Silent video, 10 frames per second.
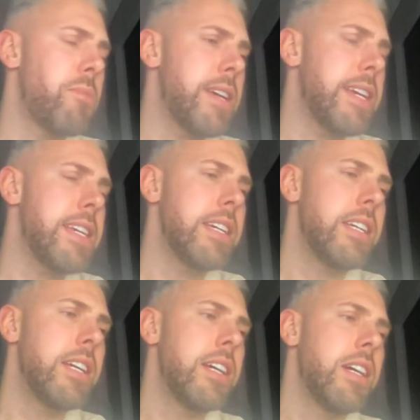be,
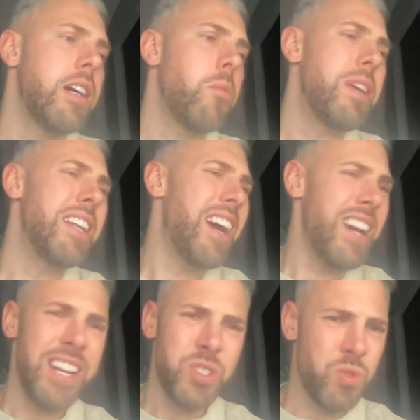we let our
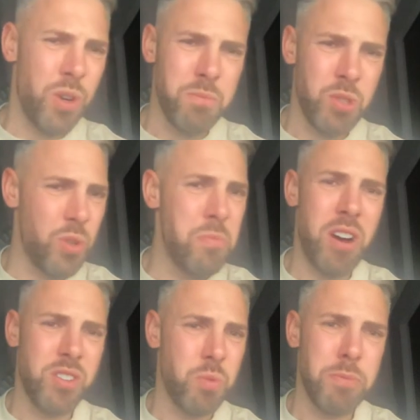heads drop too
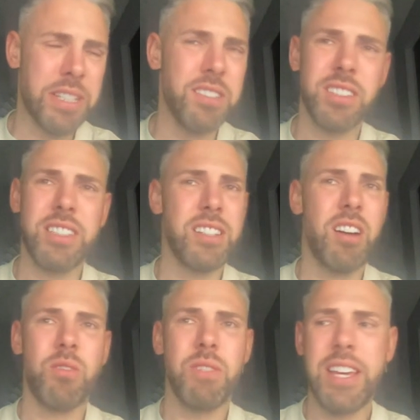much when we concede a
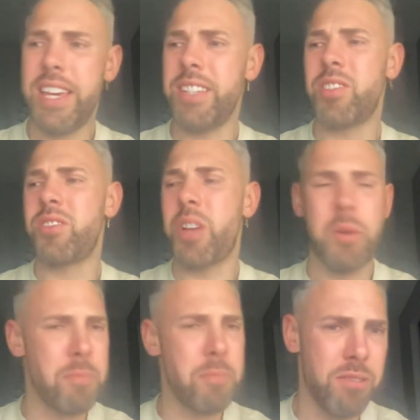goal. It is so
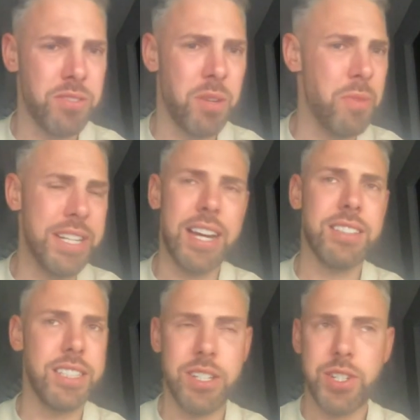apparent and we lack
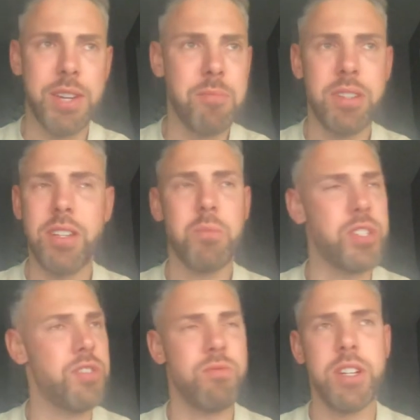leadership,
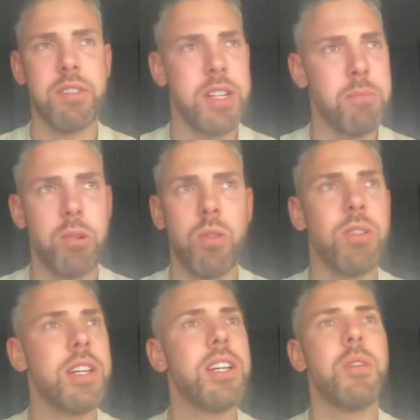which is really, really
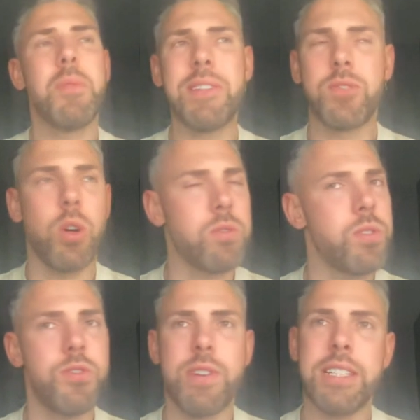poor. We've got
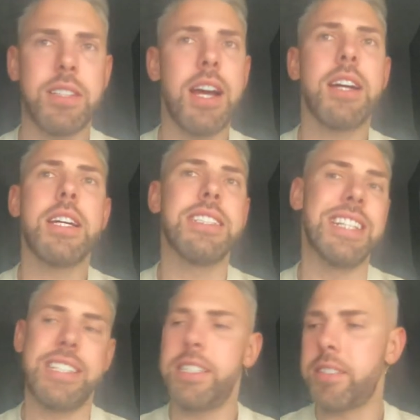to address that. And
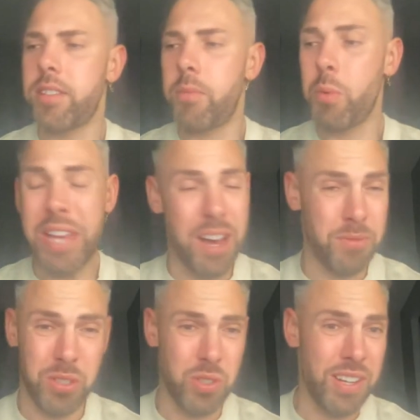in the summer, we have
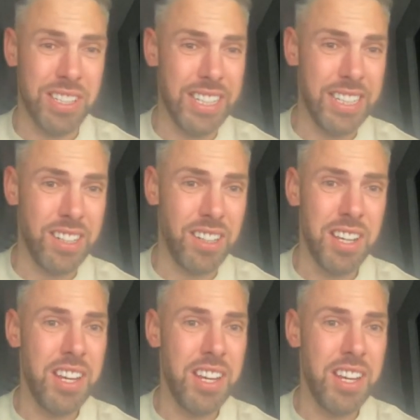to sign a leader.